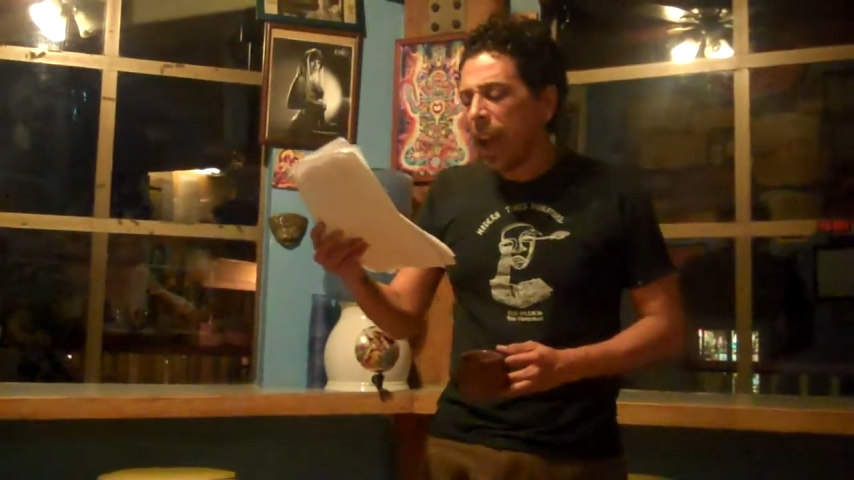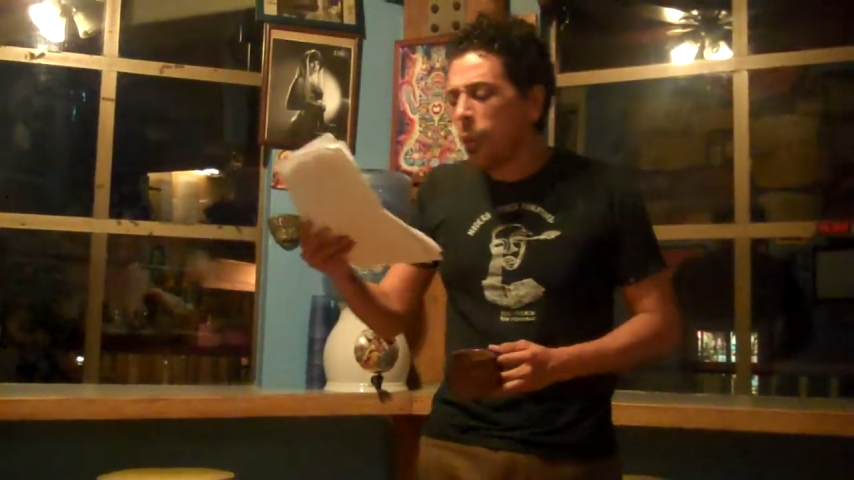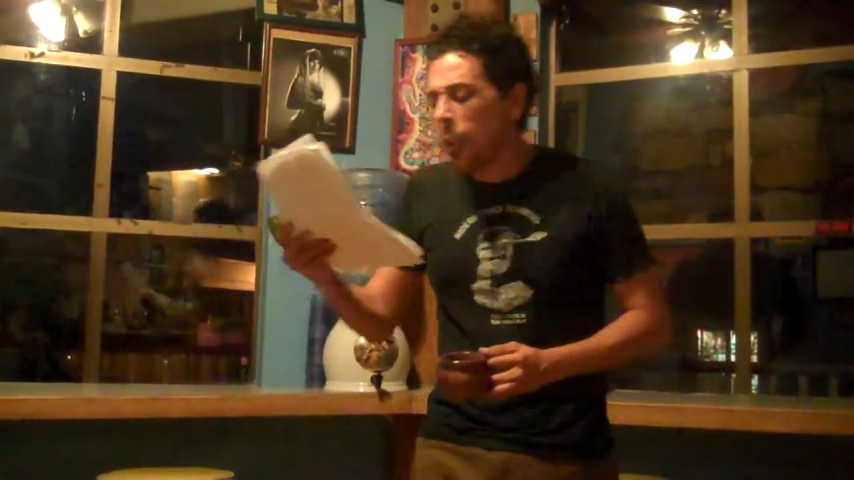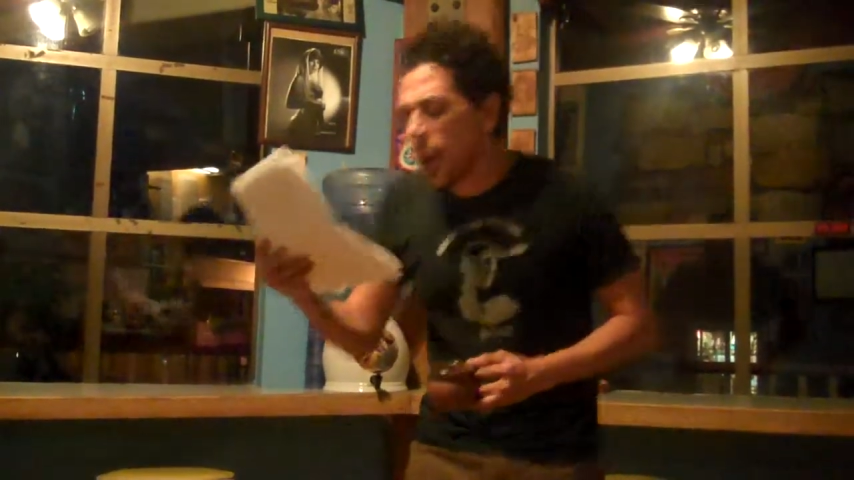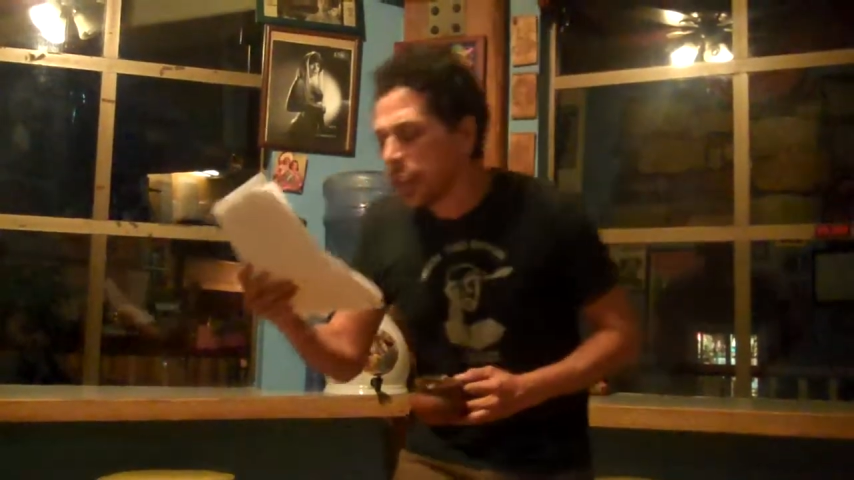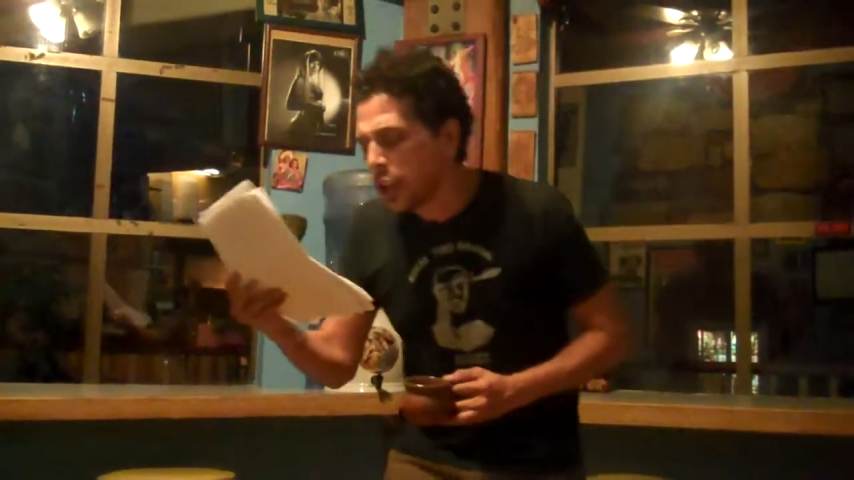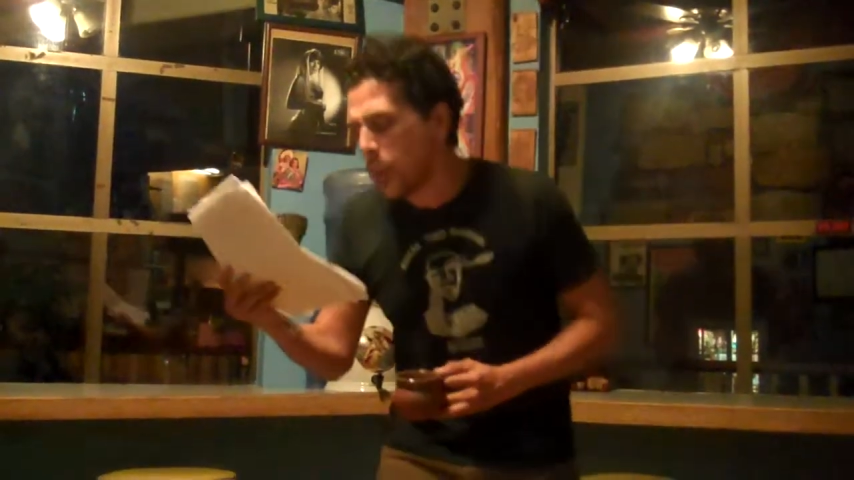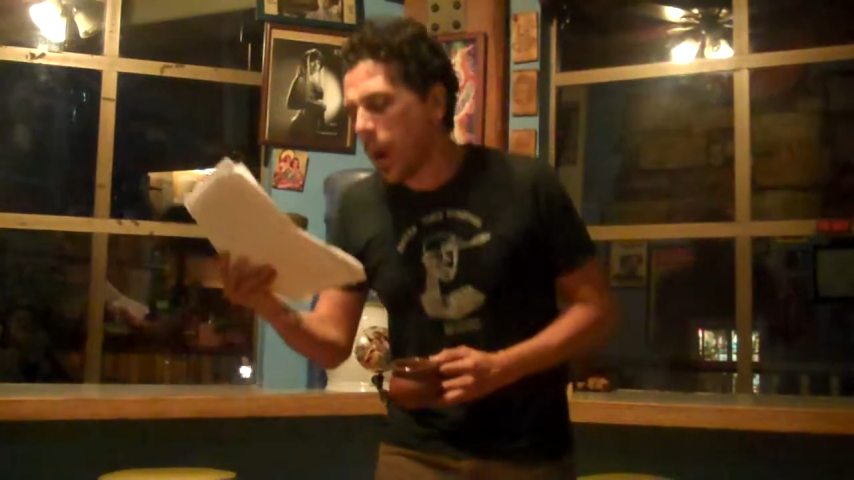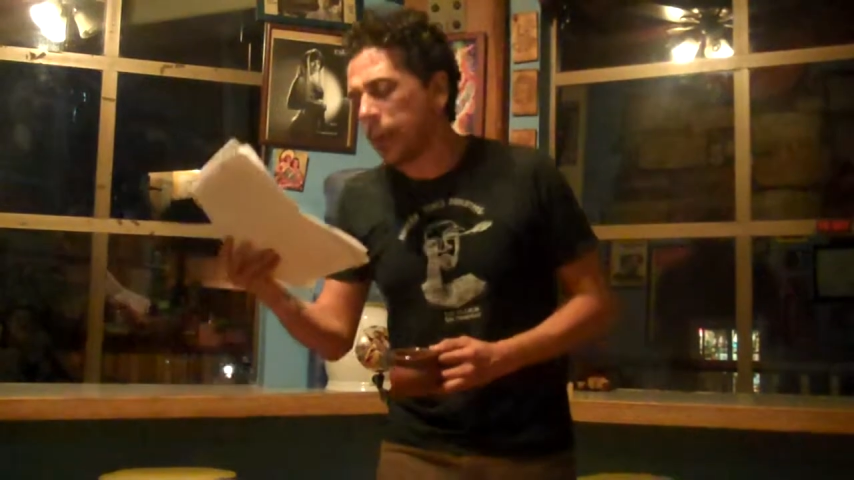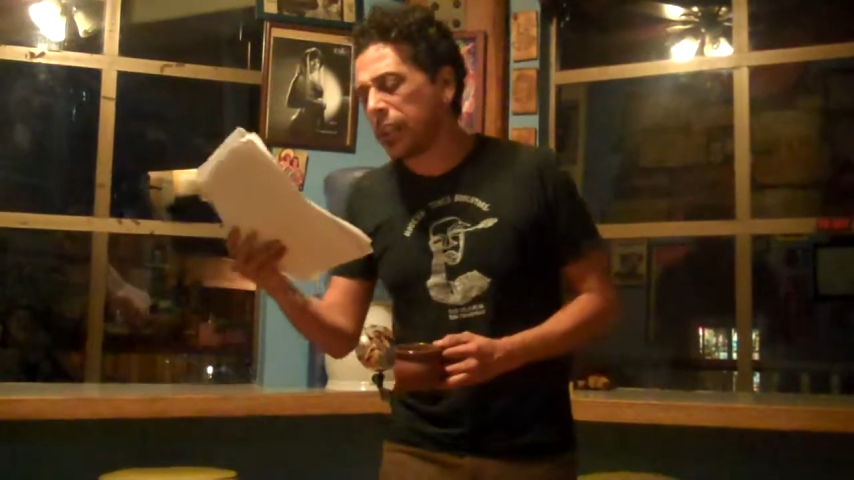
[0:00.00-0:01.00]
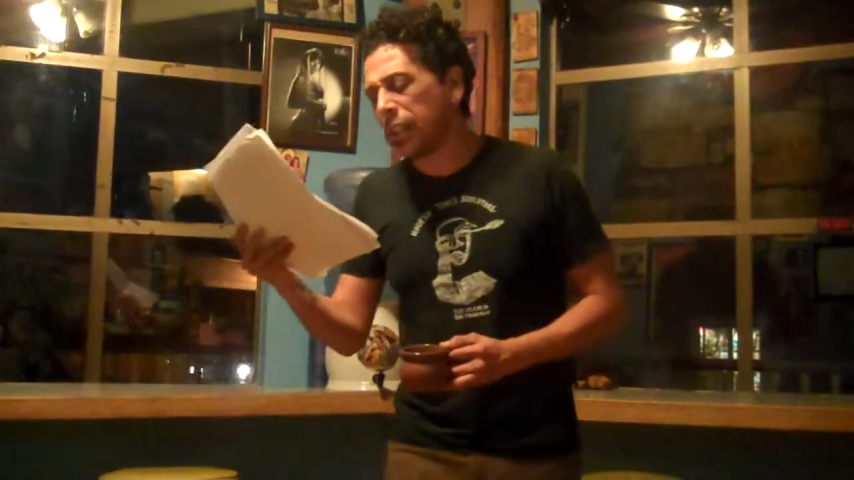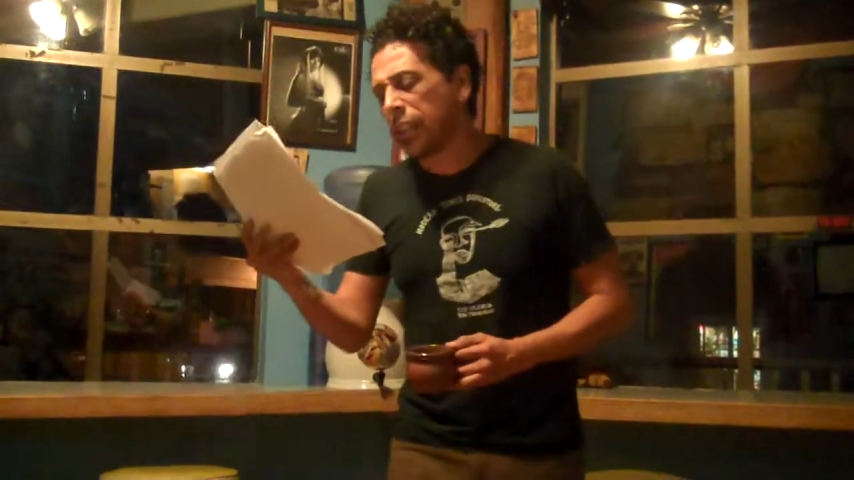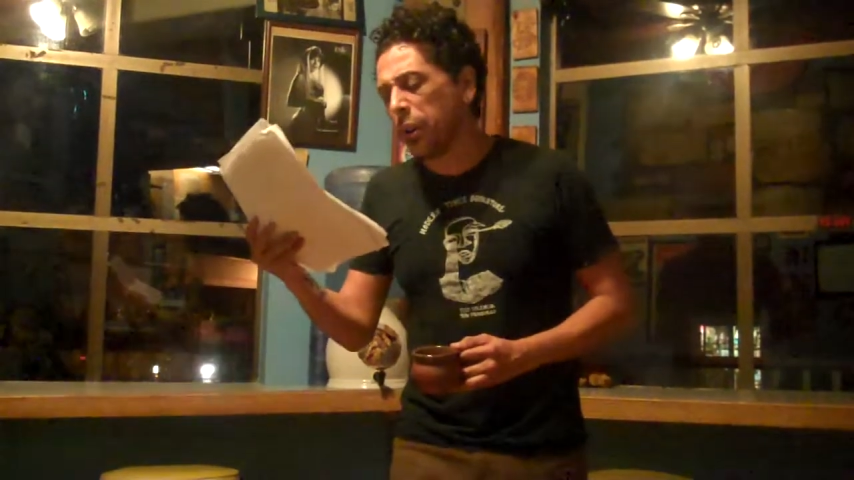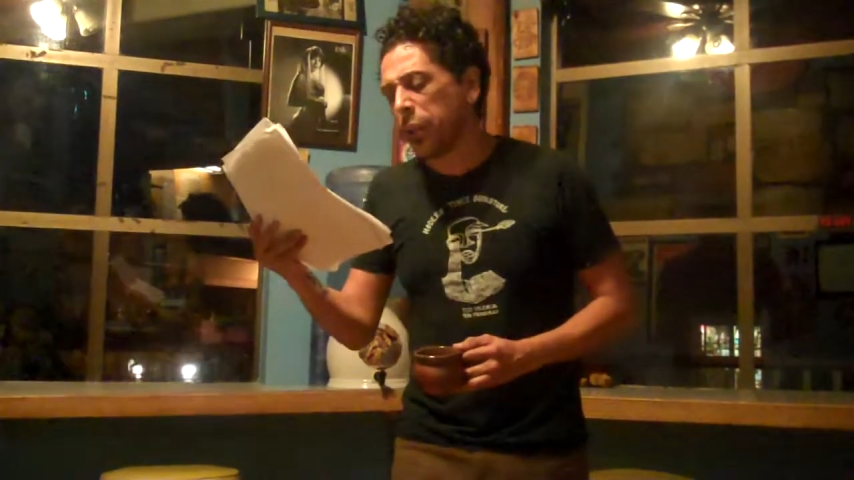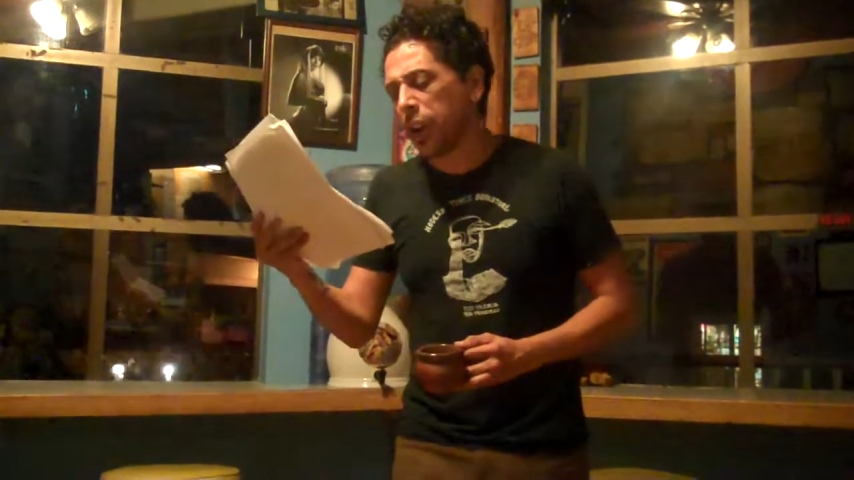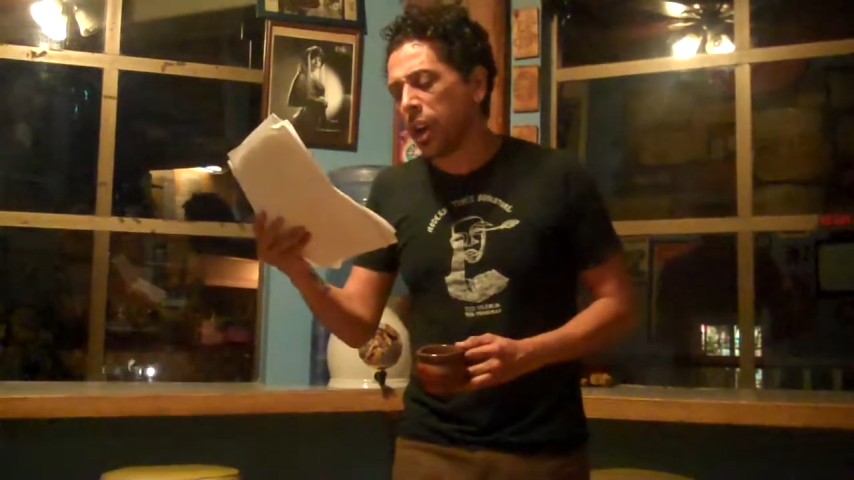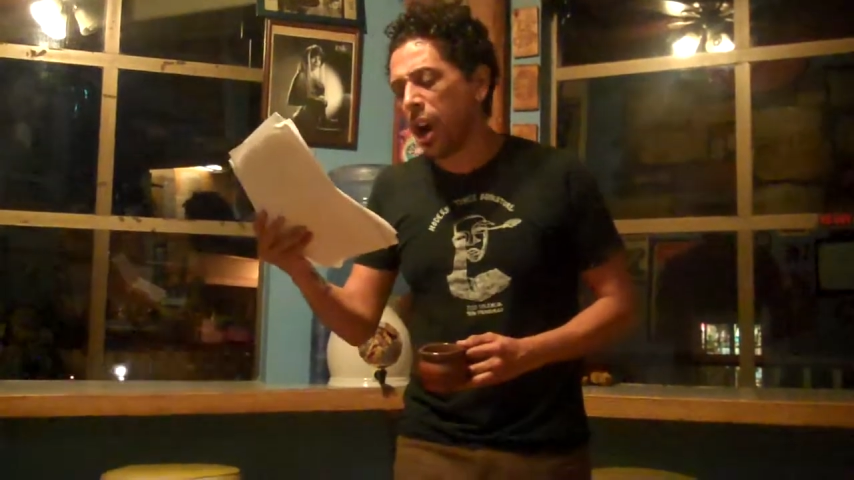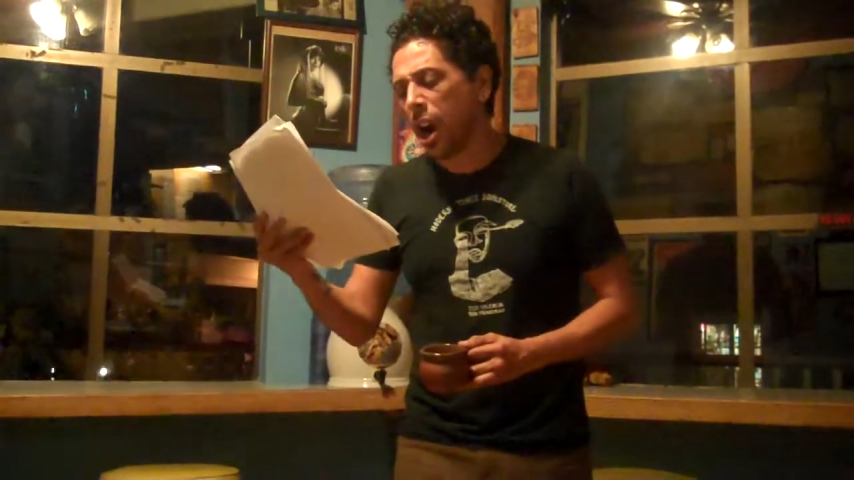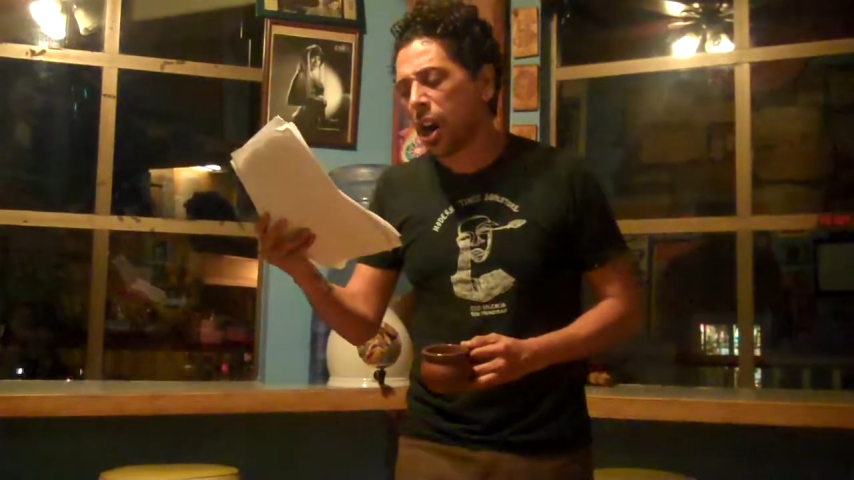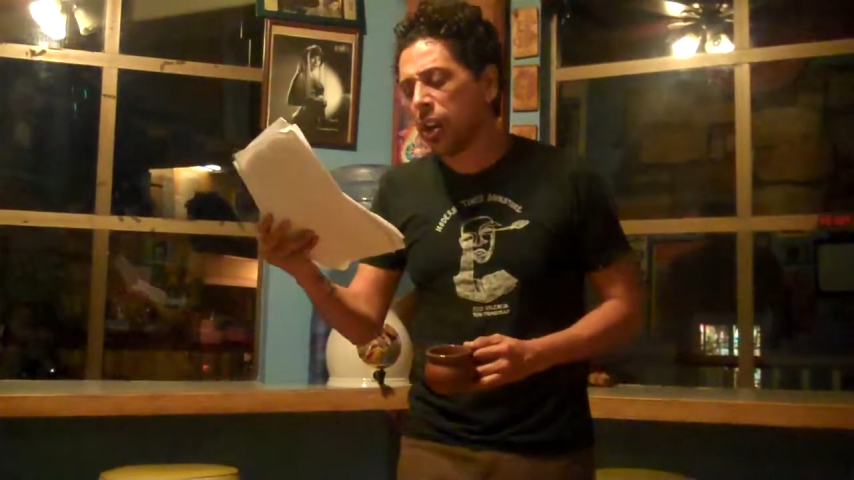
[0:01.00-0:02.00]
I want to go out and steal their
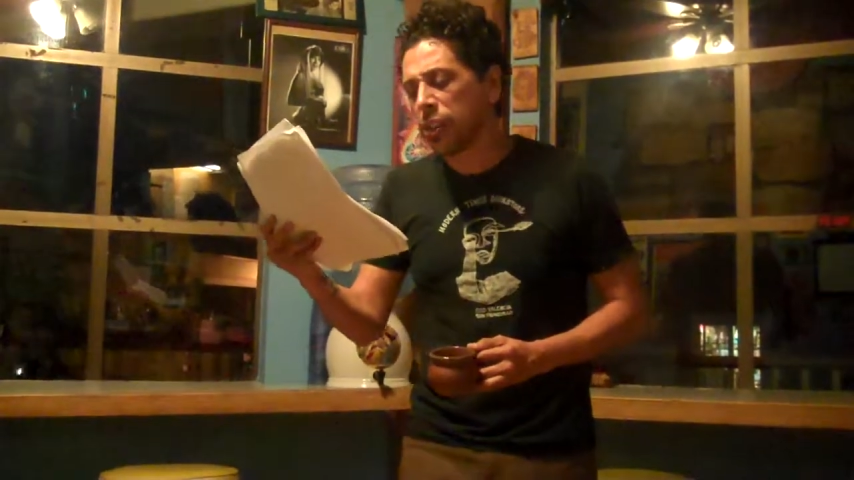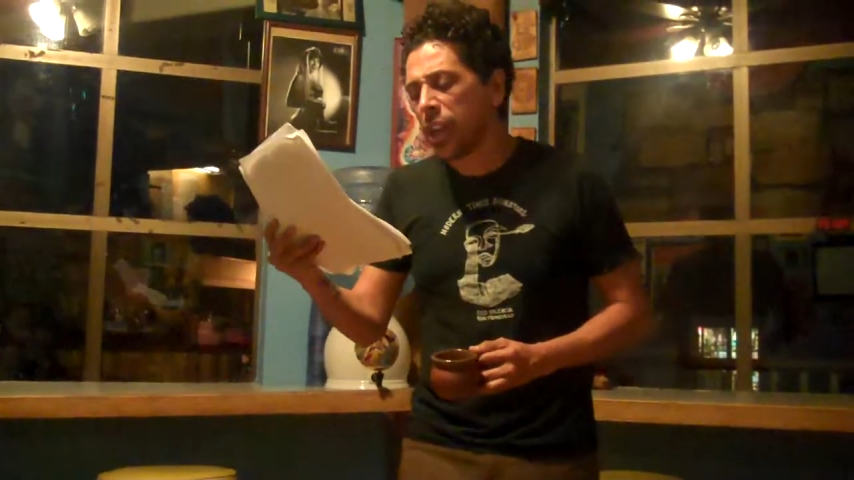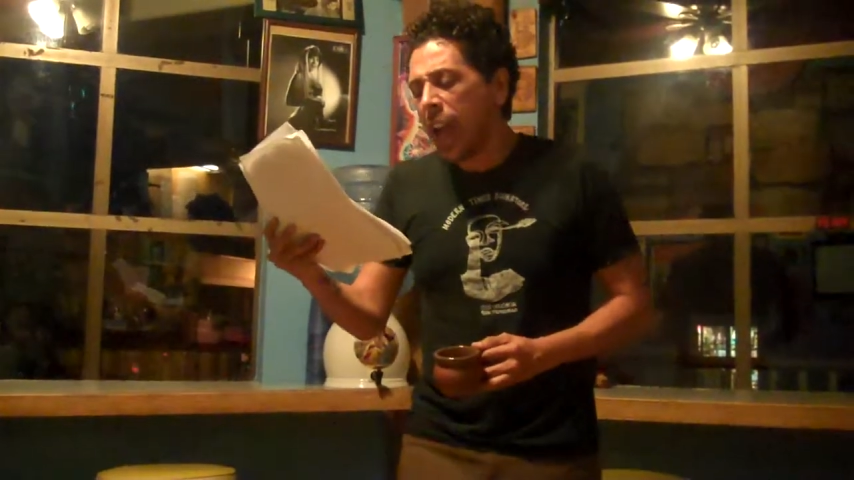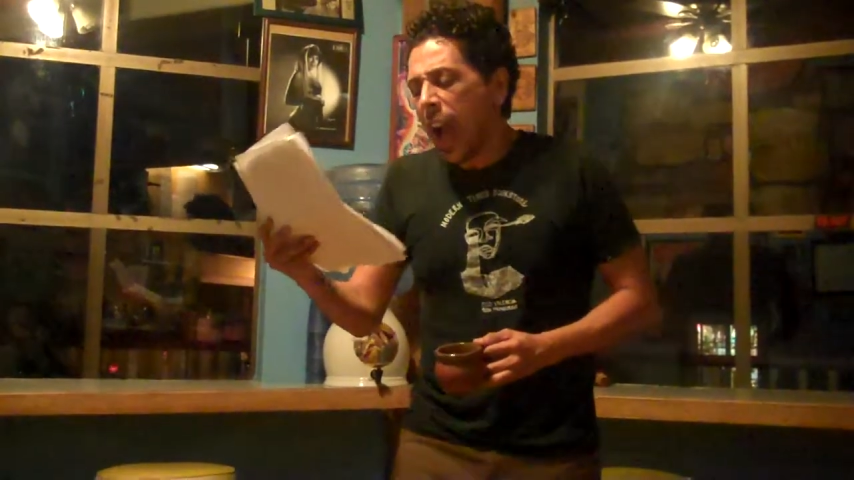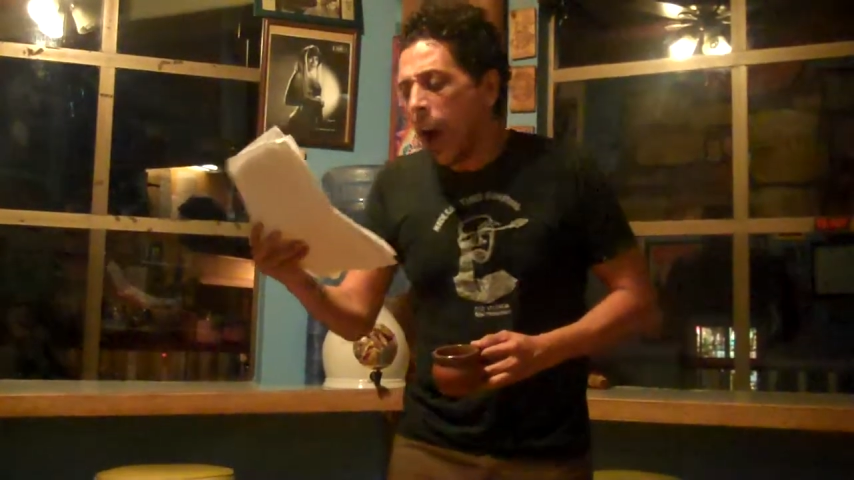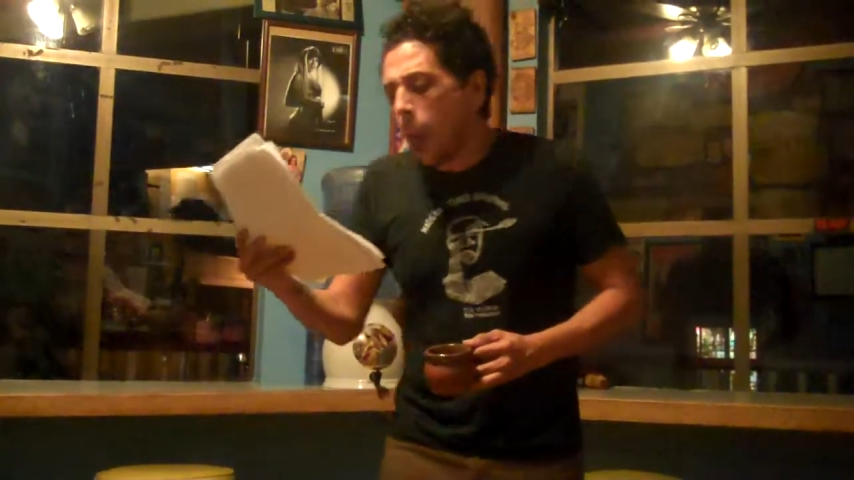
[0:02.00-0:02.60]
cars.